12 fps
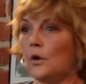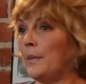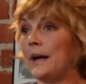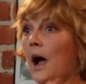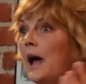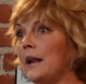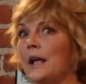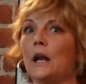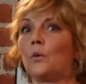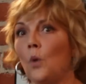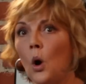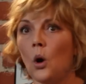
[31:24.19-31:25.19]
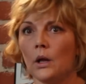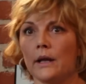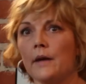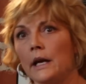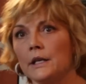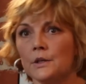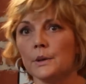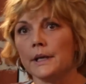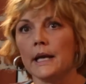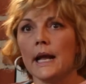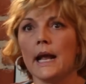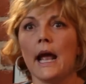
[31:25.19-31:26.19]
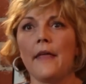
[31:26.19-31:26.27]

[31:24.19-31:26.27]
oh my god, I gotta roll, I gotta do it,